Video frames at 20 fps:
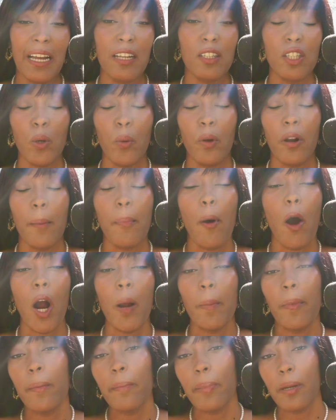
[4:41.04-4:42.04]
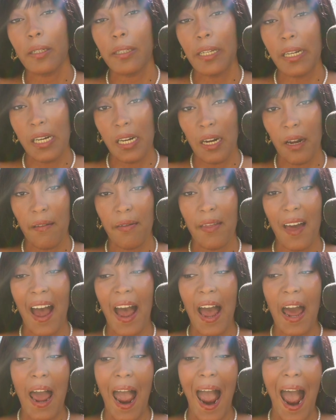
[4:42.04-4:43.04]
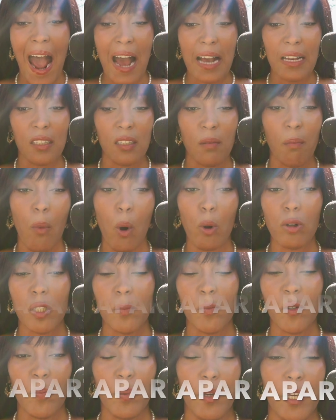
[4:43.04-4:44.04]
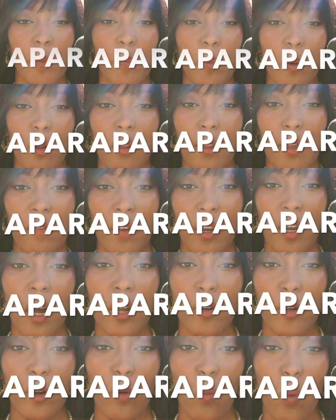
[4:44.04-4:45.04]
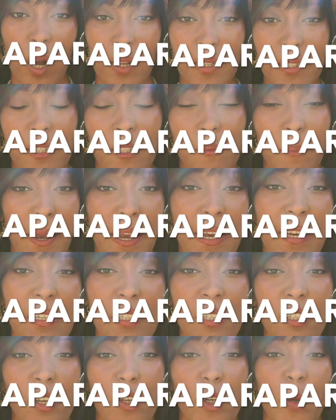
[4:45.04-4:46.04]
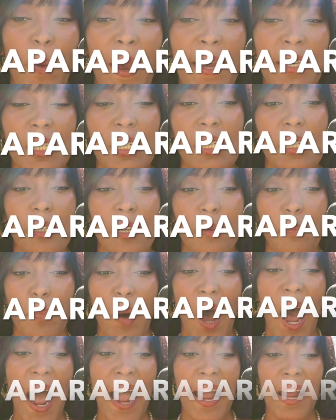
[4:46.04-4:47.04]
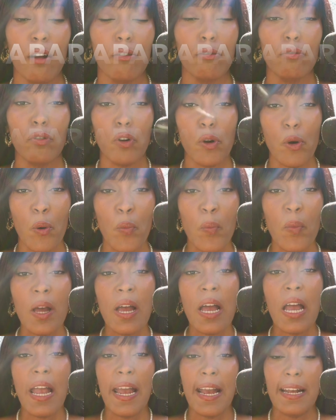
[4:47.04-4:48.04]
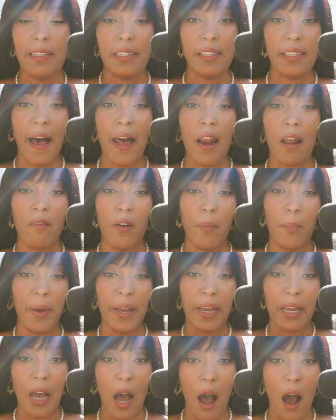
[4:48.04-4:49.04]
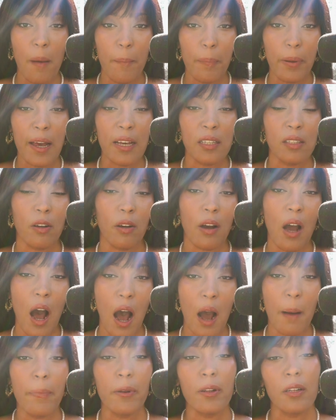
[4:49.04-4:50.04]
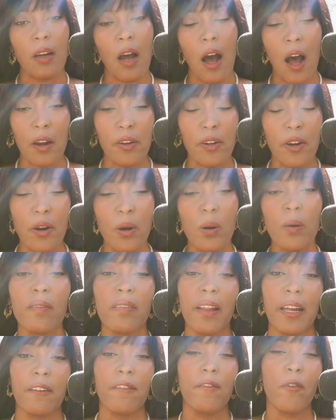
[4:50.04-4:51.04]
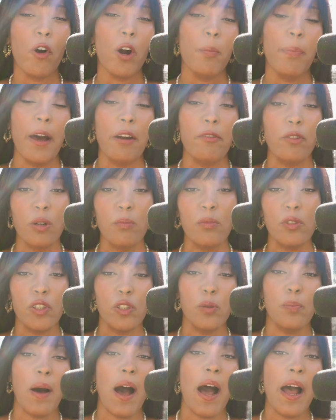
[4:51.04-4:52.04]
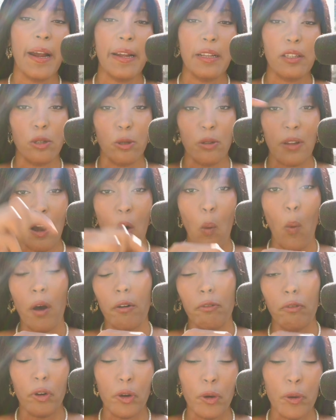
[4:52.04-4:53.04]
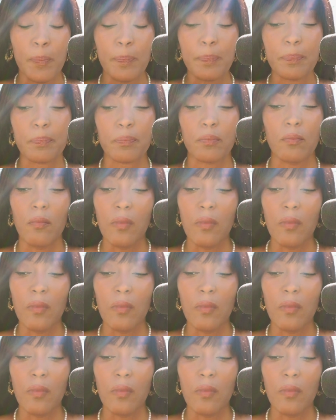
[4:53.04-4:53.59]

get into an apartment building that has multiple people living under one space. So you basically buy a room inside of a big complex or condo with 4 bedrooms. You buy into that one room.